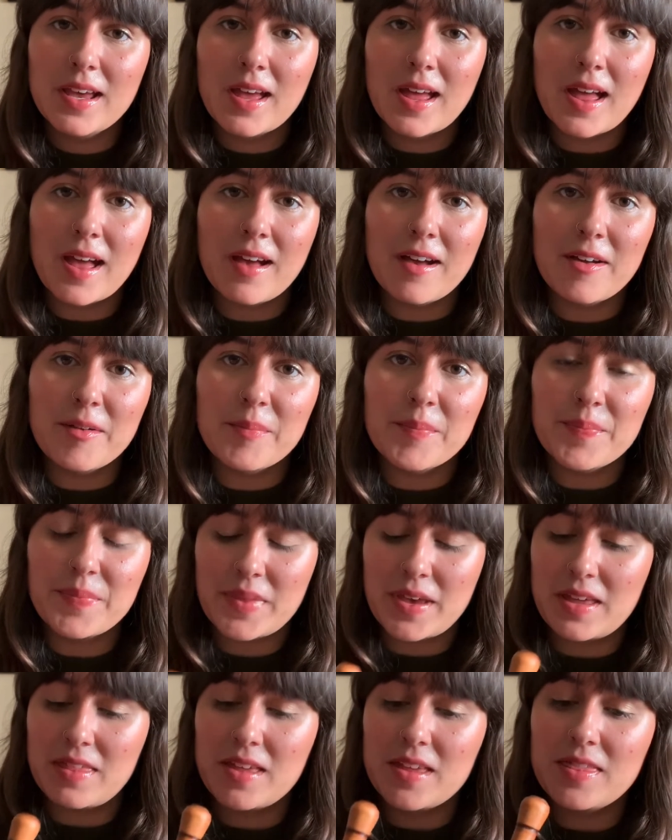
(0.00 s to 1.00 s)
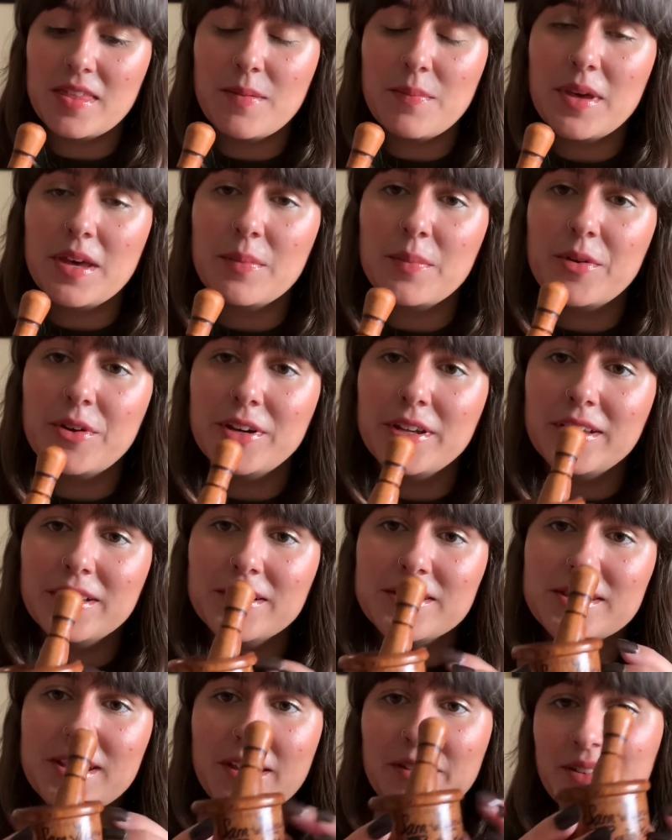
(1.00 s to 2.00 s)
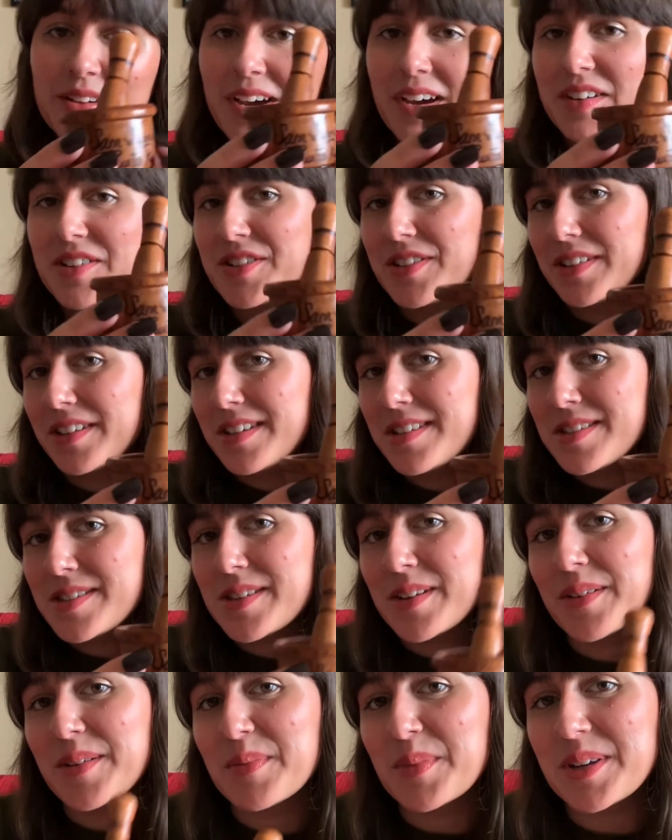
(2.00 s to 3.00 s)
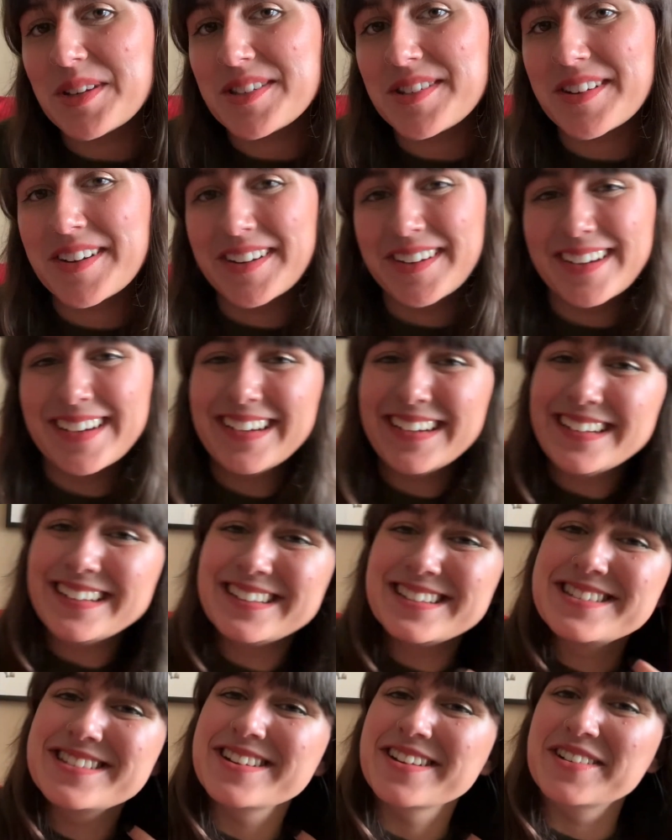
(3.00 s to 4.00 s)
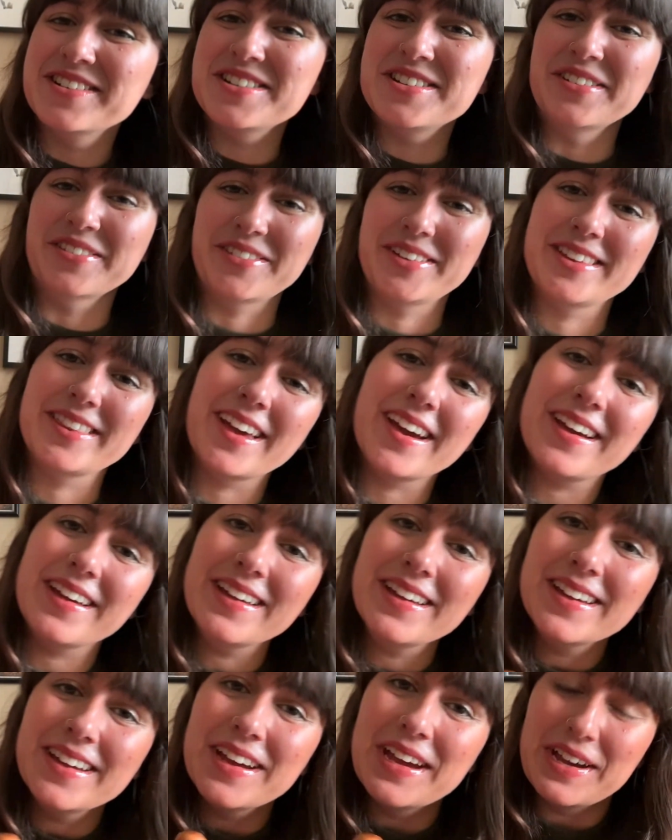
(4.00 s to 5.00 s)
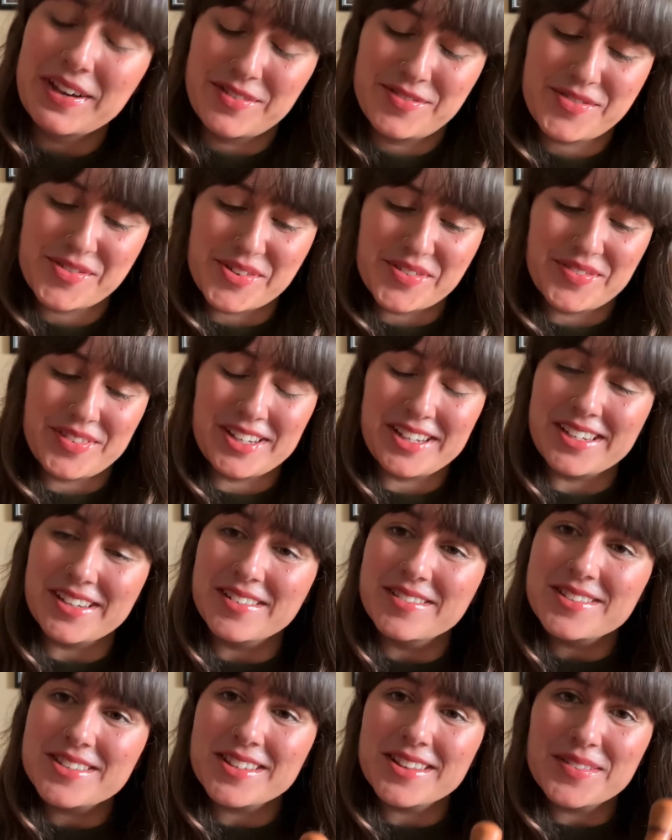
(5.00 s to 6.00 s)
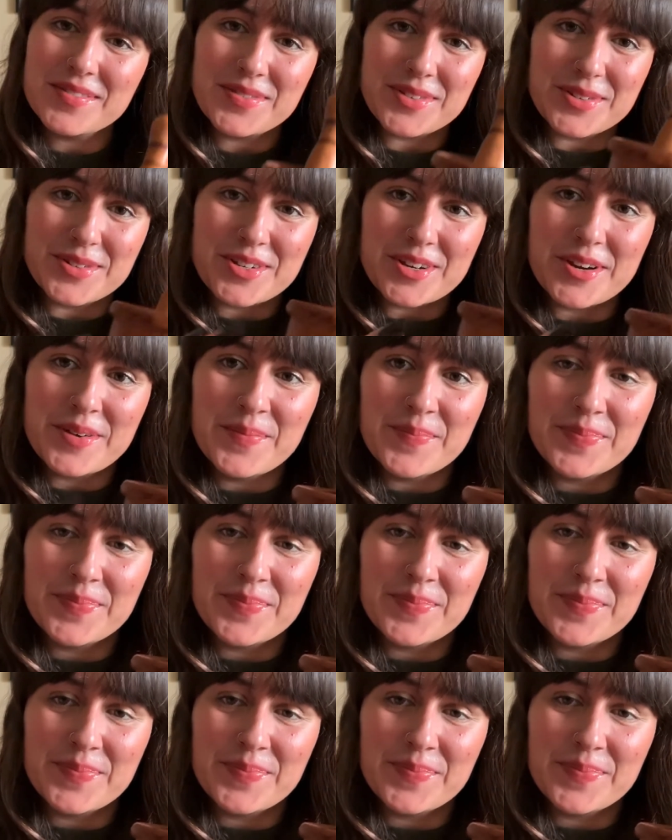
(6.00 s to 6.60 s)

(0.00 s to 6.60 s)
I think they make pretty good sound actually, so I might start doing that for videos in the future.